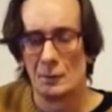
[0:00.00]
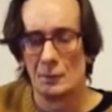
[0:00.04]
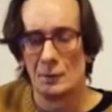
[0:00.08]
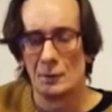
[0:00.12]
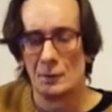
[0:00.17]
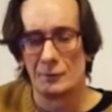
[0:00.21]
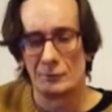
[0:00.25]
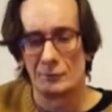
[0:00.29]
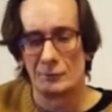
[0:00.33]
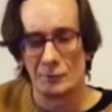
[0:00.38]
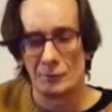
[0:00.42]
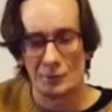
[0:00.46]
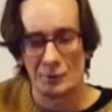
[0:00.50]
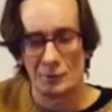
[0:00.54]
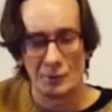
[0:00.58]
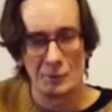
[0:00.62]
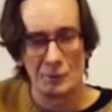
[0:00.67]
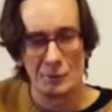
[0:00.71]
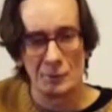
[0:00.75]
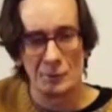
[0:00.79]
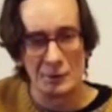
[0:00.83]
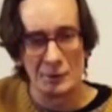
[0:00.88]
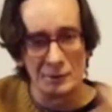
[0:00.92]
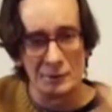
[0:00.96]
It's quite
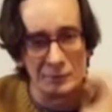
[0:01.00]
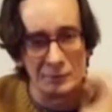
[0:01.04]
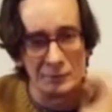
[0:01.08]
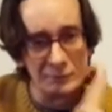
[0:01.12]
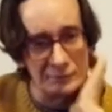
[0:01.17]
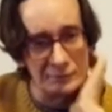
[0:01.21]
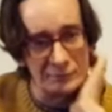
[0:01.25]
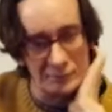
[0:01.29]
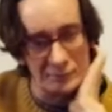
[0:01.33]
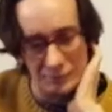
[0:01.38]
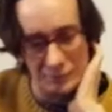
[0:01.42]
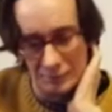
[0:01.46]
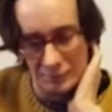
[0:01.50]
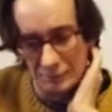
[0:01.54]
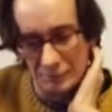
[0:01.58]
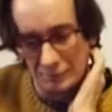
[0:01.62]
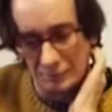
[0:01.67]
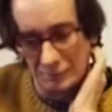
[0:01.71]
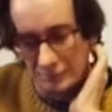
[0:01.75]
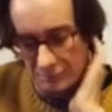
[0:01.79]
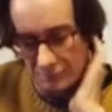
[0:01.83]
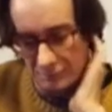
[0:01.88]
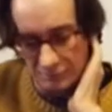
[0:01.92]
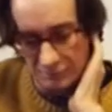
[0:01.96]
commonly used in
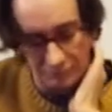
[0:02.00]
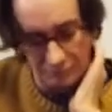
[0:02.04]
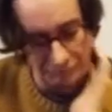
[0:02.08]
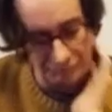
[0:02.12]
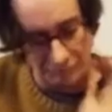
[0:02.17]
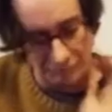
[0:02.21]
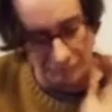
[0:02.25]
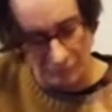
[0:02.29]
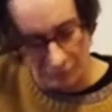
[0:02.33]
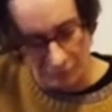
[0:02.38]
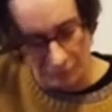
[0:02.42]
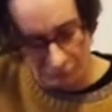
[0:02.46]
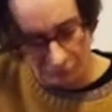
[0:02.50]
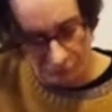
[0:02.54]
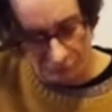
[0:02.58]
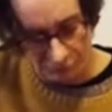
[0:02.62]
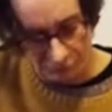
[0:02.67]
Irish